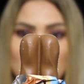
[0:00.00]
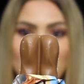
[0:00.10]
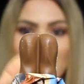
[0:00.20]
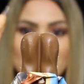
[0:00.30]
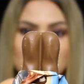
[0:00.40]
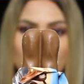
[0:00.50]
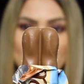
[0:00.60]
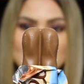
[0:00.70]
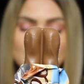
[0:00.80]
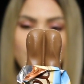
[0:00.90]
it, kind of like a
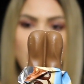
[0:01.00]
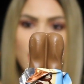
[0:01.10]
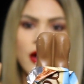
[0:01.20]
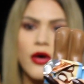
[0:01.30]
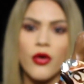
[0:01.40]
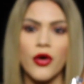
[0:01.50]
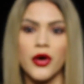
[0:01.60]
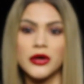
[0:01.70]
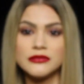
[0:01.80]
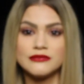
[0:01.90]
Twix bar
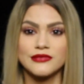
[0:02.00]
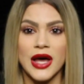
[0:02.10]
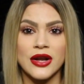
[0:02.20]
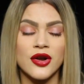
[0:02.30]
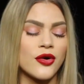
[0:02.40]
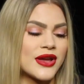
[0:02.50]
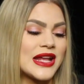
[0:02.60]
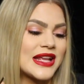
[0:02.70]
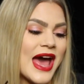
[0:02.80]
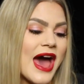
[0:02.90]
or, I don't know,
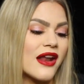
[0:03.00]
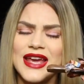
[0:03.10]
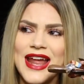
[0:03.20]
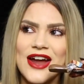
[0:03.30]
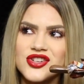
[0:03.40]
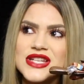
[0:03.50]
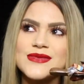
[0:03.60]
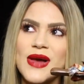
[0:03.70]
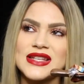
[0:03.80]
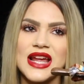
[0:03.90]
Kit Kat. It actually
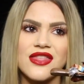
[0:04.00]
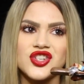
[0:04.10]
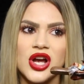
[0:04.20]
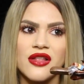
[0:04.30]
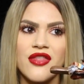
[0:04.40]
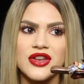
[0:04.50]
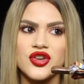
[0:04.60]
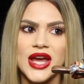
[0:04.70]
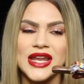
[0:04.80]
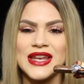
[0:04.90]
smells like the chocolate that
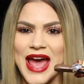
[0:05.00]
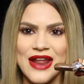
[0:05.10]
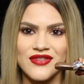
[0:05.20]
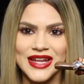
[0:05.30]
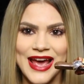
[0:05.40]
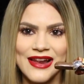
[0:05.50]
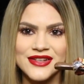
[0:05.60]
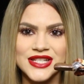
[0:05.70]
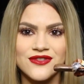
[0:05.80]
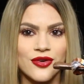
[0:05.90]
you get in advent
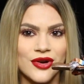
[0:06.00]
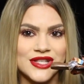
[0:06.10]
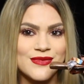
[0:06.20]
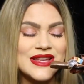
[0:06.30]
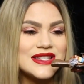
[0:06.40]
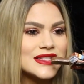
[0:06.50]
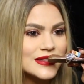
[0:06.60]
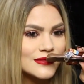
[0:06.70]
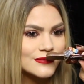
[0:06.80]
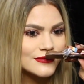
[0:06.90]
calendars for Christmas.
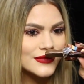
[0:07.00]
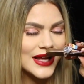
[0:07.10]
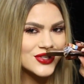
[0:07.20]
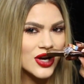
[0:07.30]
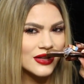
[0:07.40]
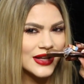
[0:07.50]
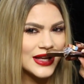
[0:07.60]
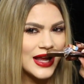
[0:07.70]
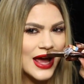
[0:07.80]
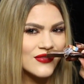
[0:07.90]
Like
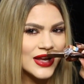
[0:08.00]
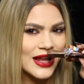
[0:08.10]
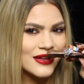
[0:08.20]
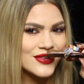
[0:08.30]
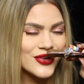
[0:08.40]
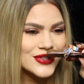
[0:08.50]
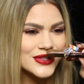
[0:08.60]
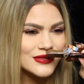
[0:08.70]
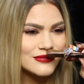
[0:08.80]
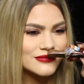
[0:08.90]
chocolatey advent
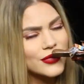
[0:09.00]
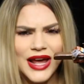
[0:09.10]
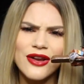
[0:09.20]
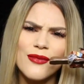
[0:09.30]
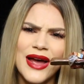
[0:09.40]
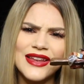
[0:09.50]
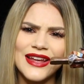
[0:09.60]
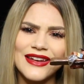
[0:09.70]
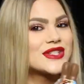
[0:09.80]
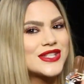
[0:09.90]
calendars, but I don't mind
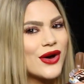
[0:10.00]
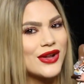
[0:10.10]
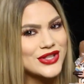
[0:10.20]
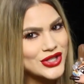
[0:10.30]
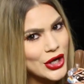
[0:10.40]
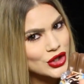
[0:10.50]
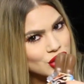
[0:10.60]
it. So let's say